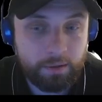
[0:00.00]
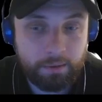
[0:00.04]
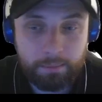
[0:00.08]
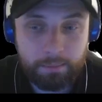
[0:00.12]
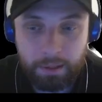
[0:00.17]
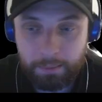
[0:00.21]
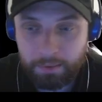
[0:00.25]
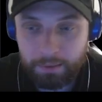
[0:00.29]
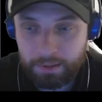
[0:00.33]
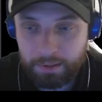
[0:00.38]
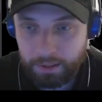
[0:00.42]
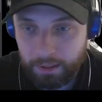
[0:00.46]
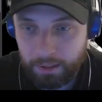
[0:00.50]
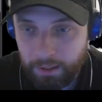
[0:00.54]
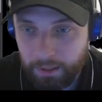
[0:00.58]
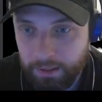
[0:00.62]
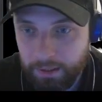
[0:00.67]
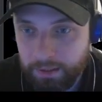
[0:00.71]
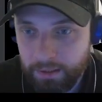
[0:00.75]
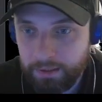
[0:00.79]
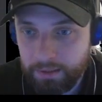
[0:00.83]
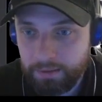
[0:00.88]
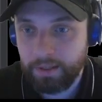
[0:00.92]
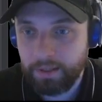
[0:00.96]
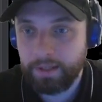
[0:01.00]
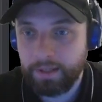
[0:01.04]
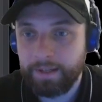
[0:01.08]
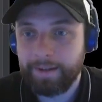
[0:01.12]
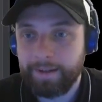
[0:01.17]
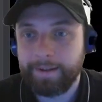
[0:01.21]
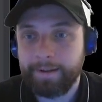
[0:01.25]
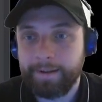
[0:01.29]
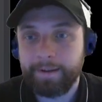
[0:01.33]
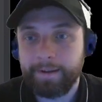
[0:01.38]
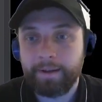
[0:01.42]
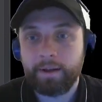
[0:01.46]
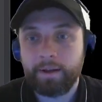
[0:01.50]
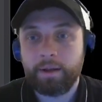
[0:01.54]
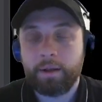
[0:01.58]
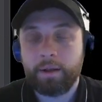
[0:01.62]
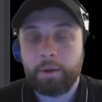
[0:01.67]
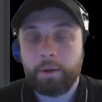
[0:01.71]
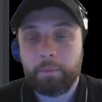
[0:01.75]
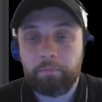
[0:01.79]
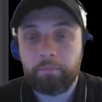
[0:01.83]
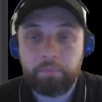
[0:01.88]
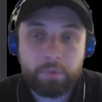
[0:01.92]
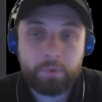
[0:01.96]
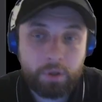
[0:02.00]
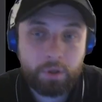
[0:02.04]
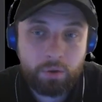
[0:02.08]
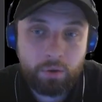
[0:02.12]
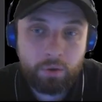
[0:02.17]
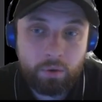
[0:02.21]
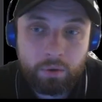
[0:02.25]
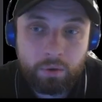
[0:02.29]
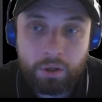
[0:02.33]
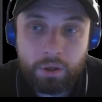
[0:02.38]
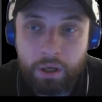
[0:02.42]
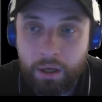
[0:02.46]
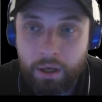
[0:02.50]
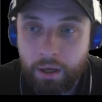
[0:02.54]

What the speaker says: Bible study exists, right? Cool.